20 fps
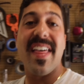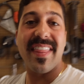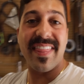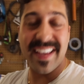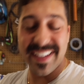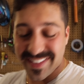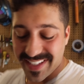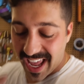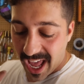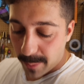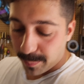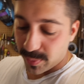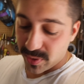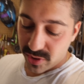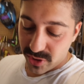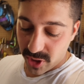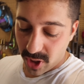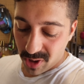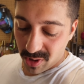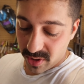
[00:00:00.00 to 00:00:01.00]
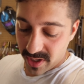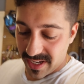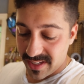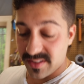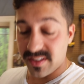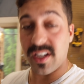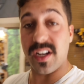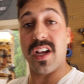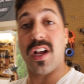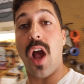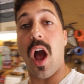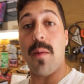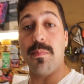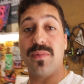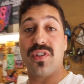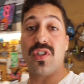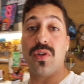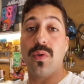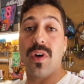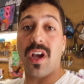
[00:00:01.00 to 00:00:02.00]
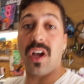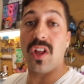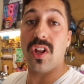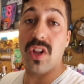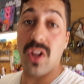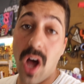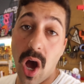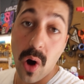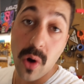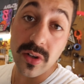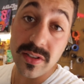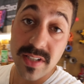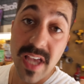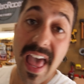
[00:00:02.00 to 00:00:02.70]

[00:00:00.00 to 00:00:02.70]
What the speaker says: this episode is gonna come to a close.